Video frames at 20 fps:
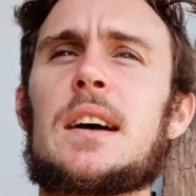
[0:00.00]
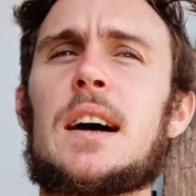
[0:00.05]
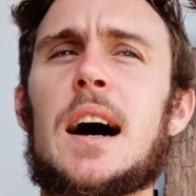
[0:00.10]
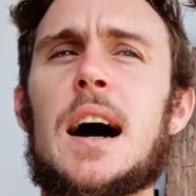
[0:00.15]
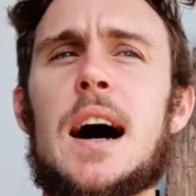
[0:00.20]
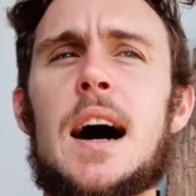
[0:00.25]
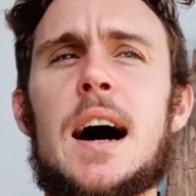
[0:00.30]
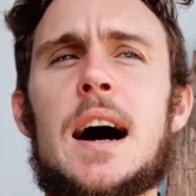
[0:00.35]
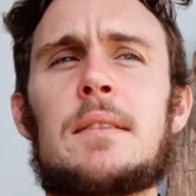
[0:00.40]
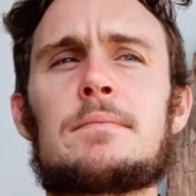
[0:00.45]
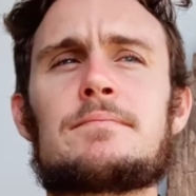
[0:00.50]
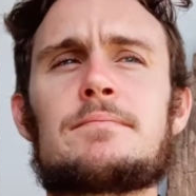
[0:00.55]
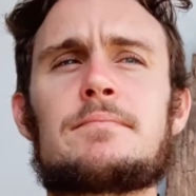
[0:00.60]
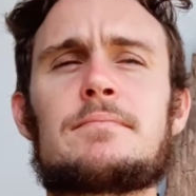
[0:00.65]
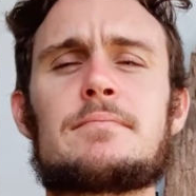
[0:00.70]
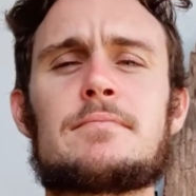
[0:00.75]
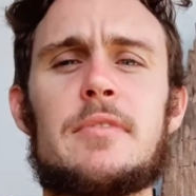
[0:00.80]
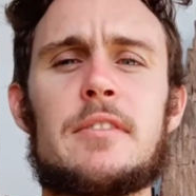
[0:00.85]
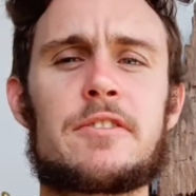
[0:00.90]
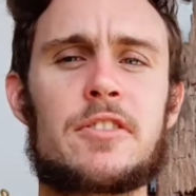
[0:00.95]

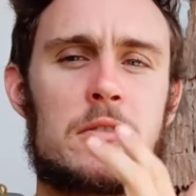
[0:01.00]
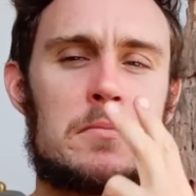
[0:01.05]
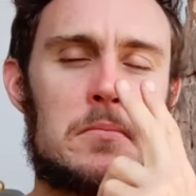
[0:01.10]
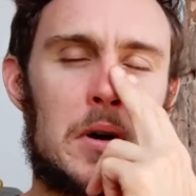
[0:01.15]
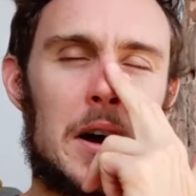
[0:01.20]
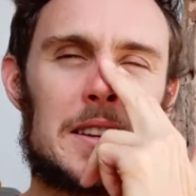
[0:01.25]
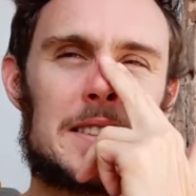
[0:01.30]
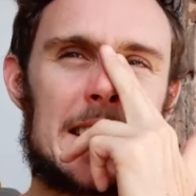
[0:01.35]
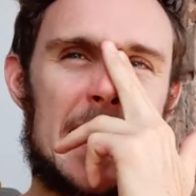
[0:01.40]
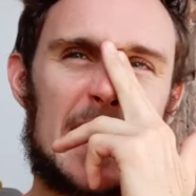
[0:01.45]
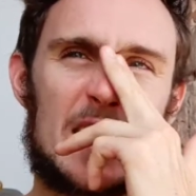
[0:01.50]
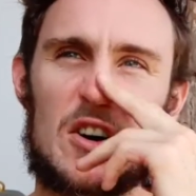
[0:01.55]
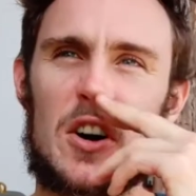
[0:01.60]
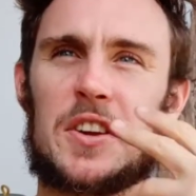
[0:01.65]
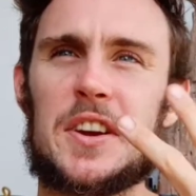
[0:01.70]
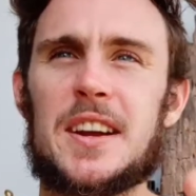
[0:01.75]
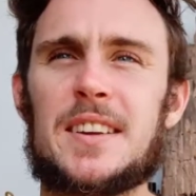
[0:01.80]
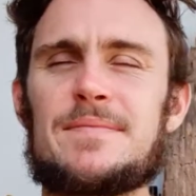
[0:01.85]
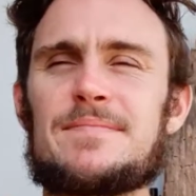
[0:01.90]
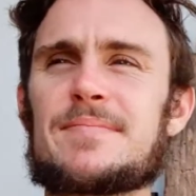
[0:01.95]
From my take on
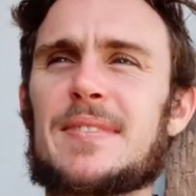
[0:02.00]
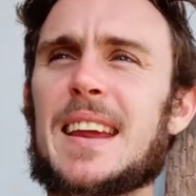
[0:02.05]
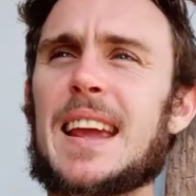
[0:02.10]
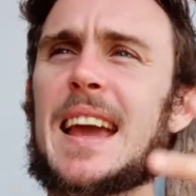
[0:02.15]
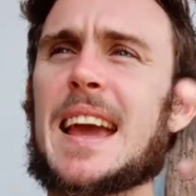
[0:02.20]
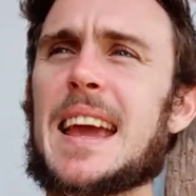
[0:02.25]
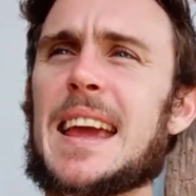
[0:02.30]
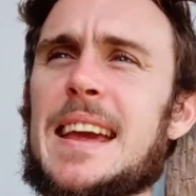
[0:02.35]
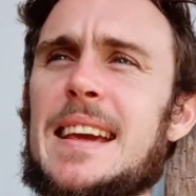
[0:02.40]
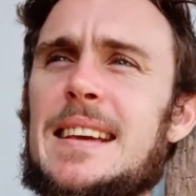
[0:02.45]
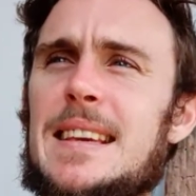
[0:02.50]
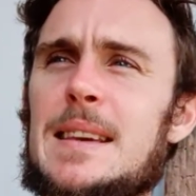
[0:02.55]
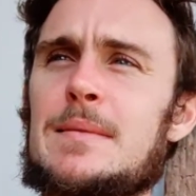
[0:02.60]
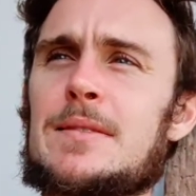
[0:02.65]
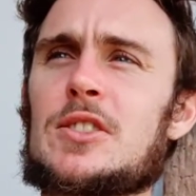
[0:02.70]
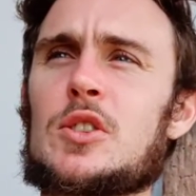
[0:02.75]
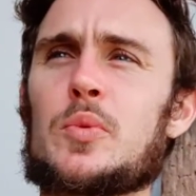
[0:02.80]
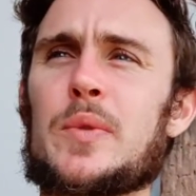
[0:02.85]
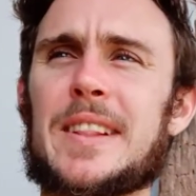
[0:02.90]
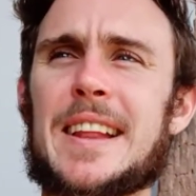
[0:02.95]
it, he seems
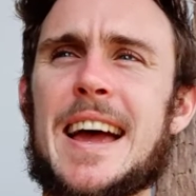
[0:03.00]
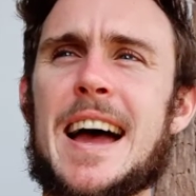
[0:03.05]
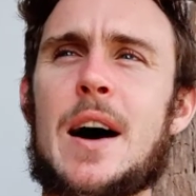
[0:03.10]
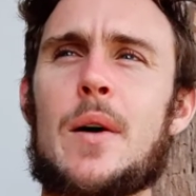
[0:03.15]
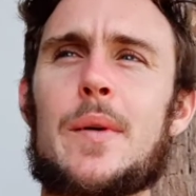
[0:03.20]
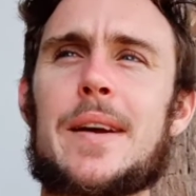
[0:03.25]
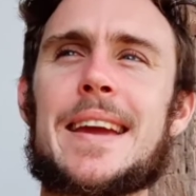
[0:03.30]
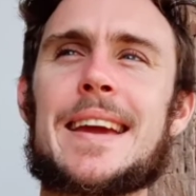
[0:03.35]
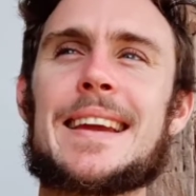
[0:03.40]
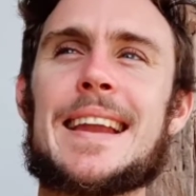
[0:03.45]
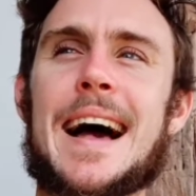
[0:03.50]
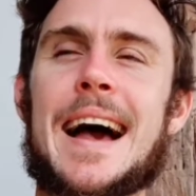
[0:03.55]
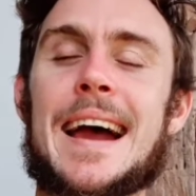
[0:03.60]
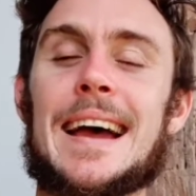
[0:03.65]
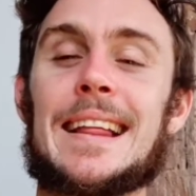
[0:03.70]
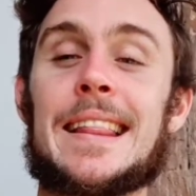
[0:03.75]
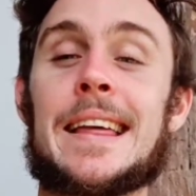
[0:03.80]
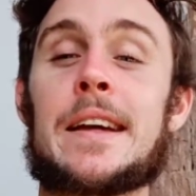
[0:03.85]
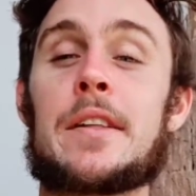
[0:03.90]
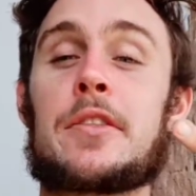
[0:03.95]
to allow
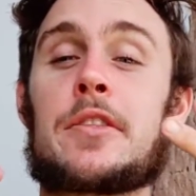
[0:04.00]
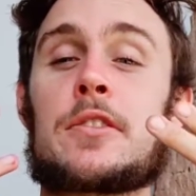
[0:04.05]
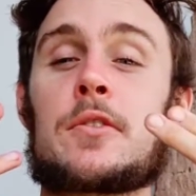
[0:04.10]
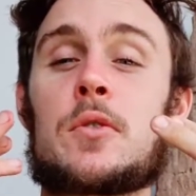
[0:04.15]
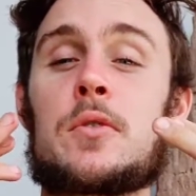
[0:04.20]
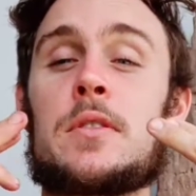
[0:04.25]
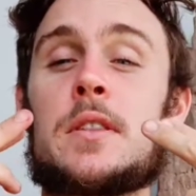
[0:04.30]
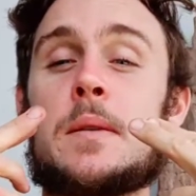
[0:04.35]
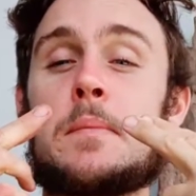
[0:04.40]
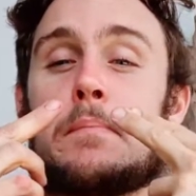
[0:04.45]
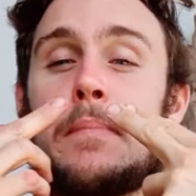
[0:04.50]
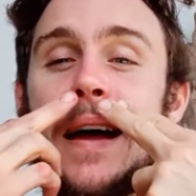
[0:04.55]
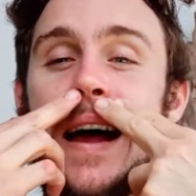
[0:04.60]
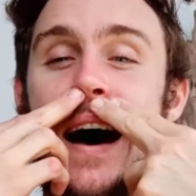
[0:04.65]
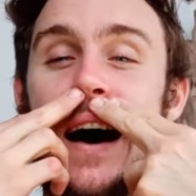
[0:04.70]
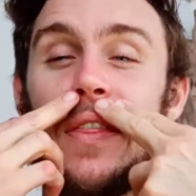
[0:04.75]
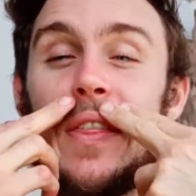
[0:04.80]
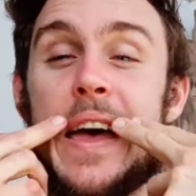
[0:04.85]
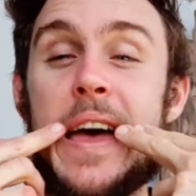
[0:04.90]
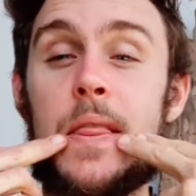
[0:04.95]
inhaling through the
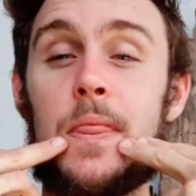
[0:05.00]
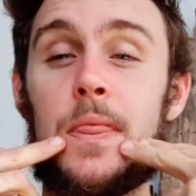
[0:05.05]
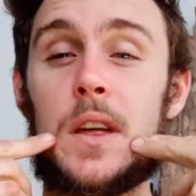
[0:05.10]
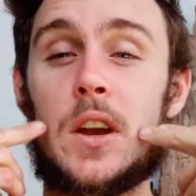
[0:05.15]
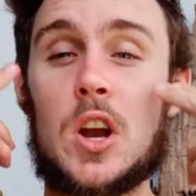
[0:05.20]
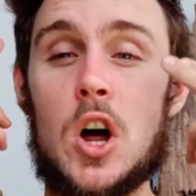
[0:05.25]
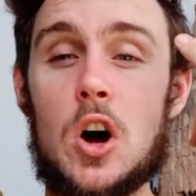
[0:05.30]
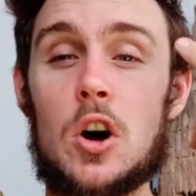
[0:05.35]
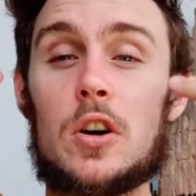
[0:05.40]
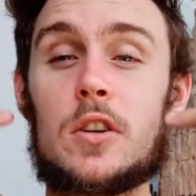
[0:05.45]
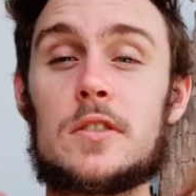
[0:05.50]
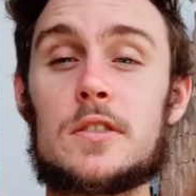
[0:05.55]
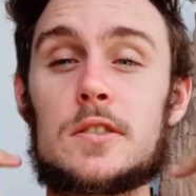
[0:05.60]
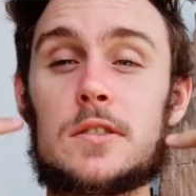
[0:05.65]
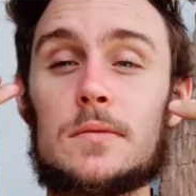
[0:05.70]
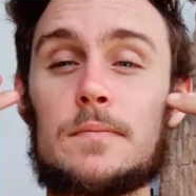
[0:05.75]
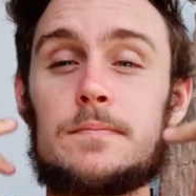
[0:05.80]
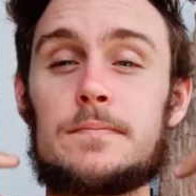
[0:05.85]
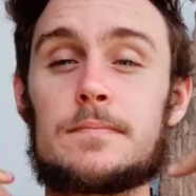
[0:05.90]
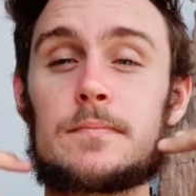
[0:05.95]
mouth and the
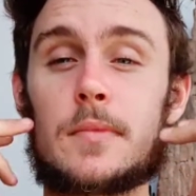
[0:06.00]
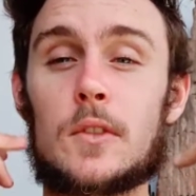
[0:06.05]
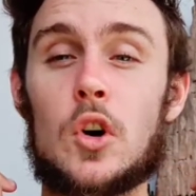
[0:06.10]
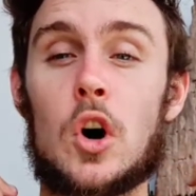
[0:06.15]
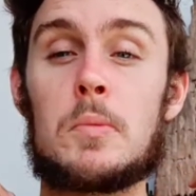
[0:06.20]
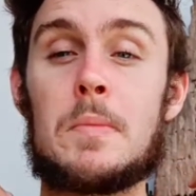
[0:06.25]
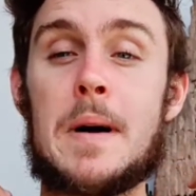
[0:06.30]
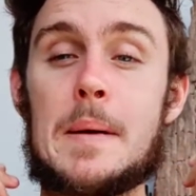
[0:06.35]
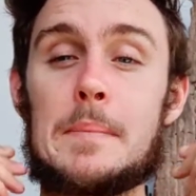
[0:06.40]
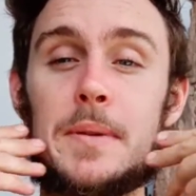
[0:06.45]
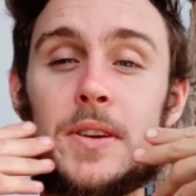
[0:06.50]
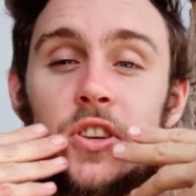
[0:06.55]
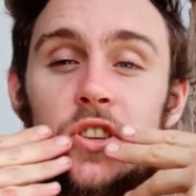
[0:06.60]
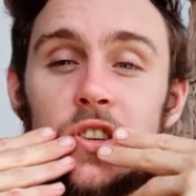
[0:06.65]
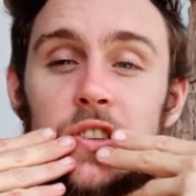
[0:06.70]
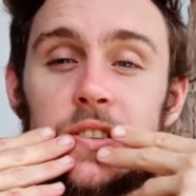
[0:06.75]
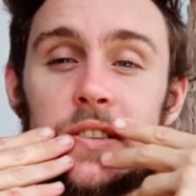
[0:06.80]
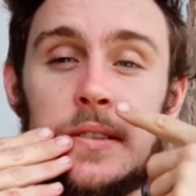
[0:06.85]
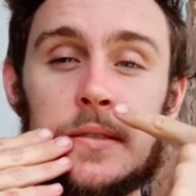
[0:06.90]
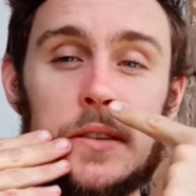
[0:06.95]
nose, or maybe
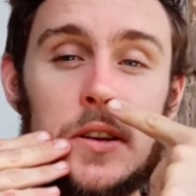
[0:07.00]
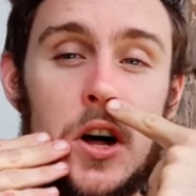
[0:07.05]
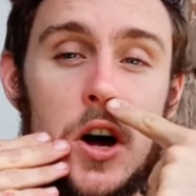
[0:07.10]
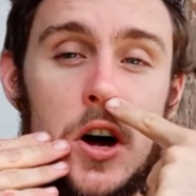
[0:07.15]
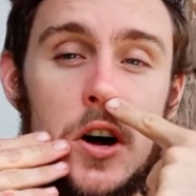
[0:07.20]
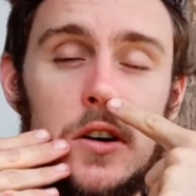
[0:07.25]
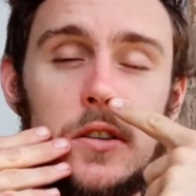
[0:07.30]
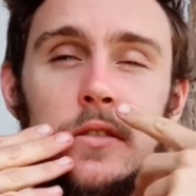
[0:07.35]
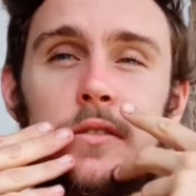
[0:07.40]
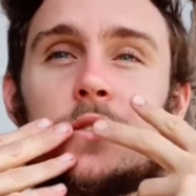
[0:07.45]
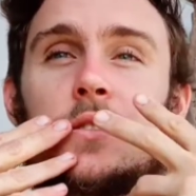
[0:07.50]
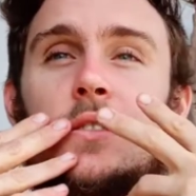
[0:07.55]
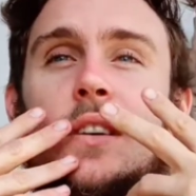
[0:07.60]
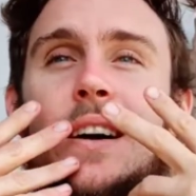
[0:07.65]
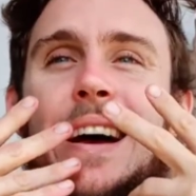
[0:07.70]
just the nose,